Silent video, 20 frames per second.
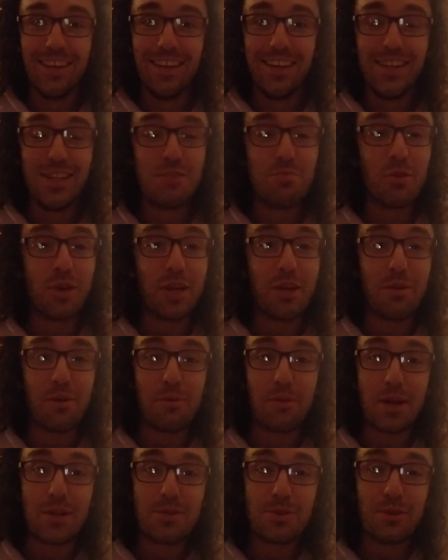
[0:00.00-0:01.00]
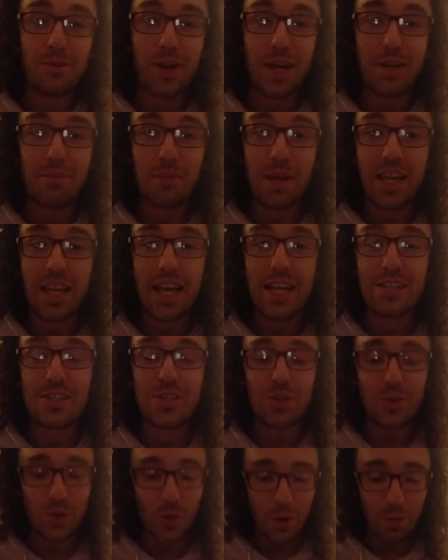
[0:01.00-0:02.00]
it's Mercury retrograde. My cats
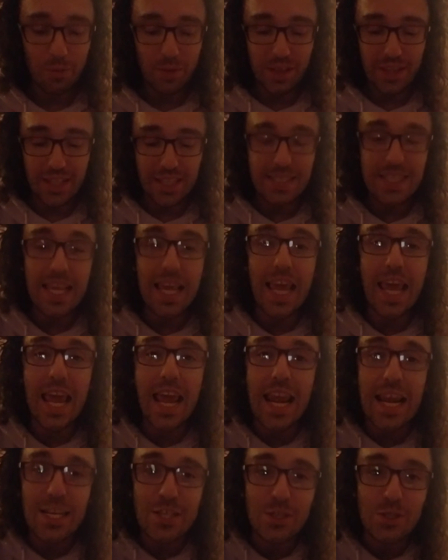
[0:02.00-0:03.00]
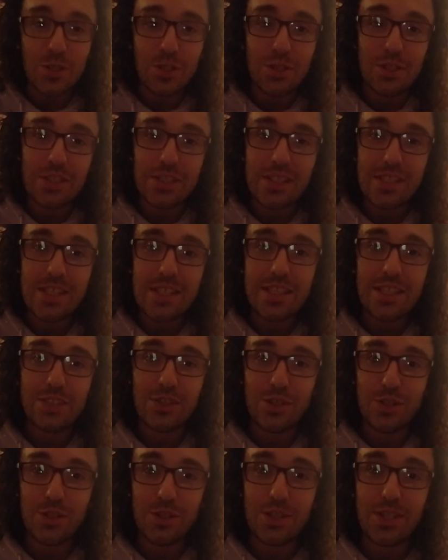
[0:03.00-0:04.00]
are normally these angels,
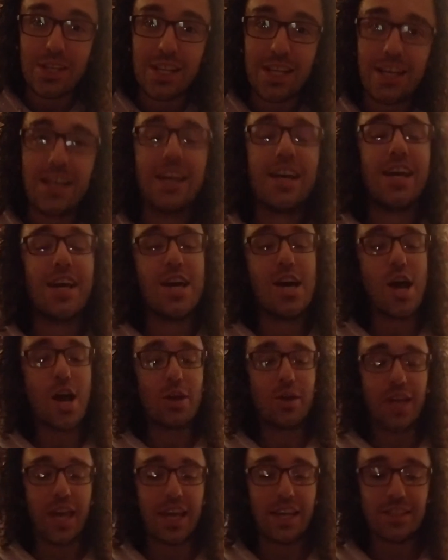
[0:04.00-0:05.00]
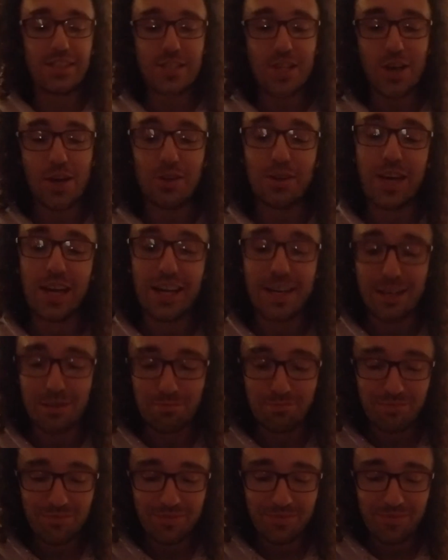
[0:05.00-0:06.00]
dude. Okay,
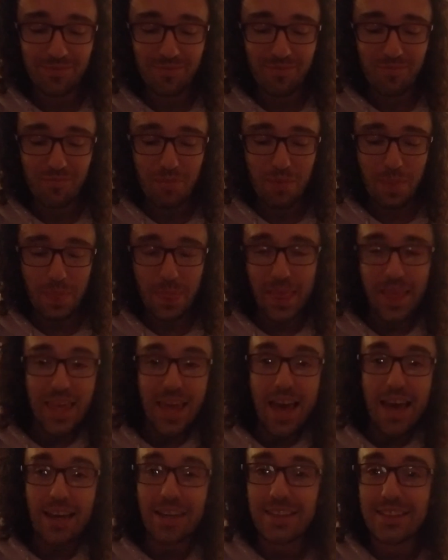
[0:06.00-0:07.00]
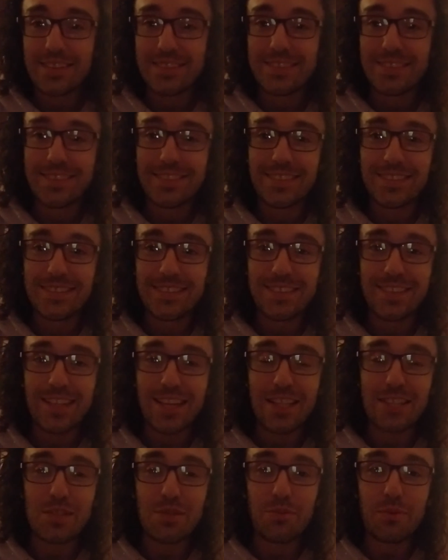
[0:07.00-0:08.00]
so, yeah.
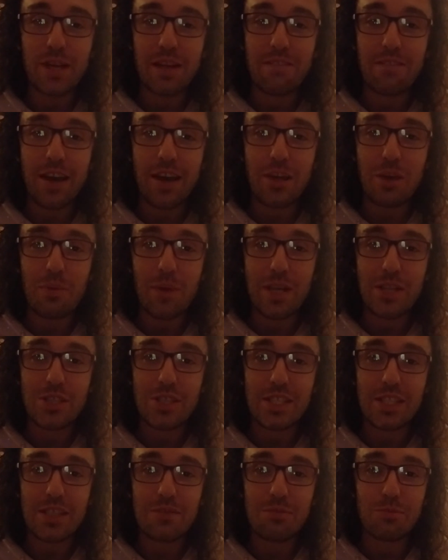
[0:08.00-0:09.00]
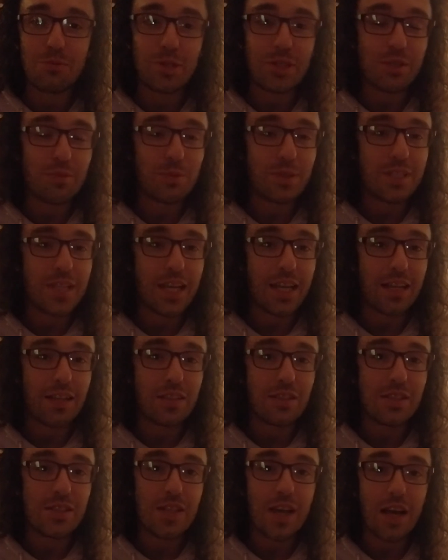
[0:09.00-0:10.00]
It's a reevaluation. We're taking
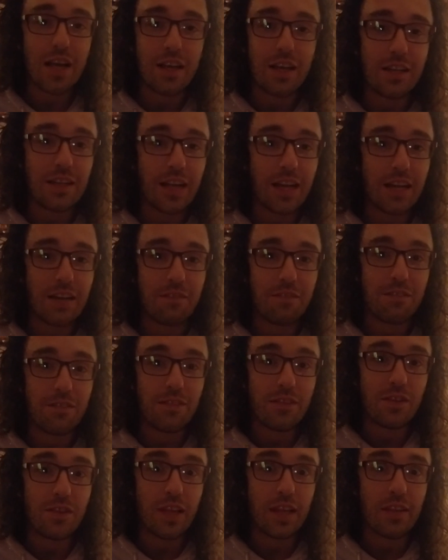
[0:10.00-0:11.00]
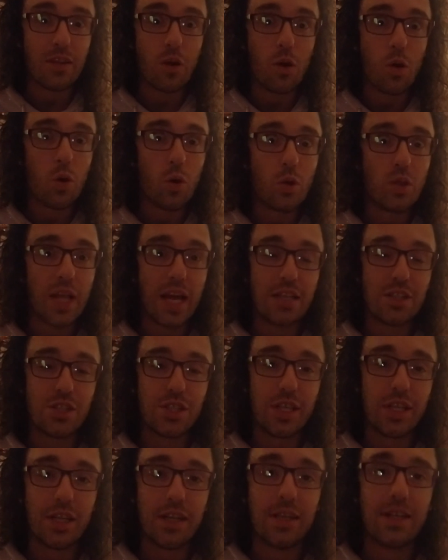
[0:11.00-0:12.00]
stock on kind of like the whole last
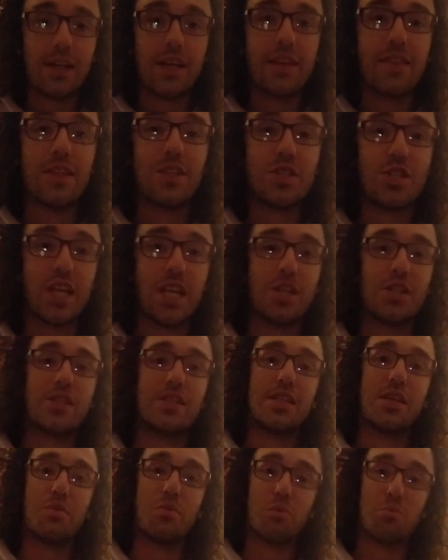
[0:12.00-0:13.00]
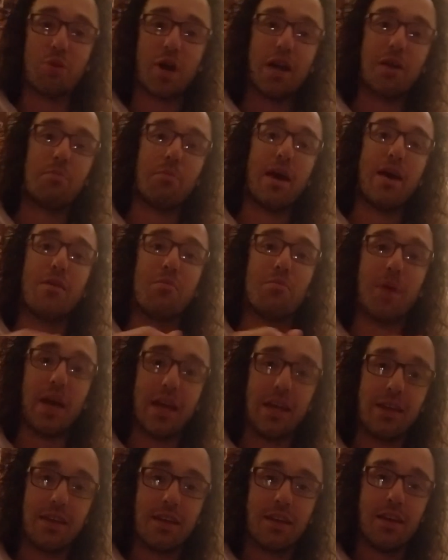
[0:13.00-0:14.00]
year and the changes that were brought about
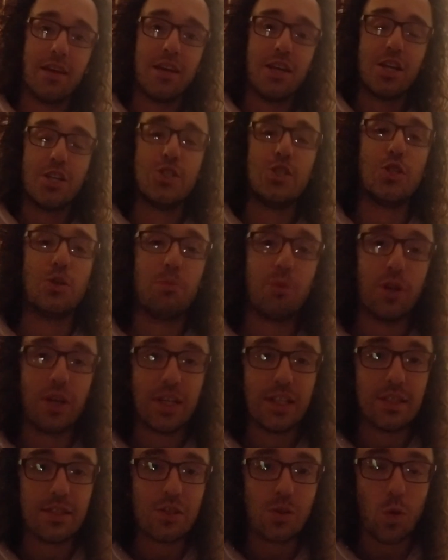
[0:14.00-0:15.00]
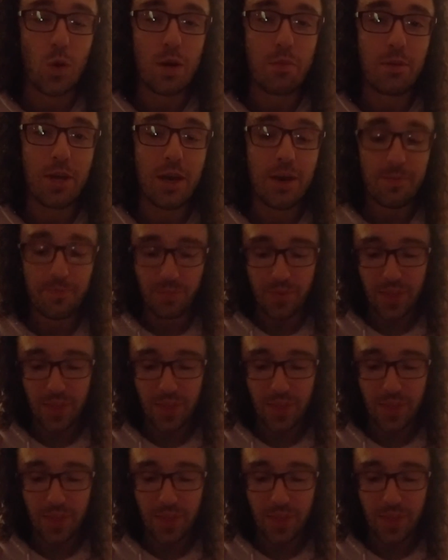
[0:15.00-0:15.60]
by Jupiter and Scorpio.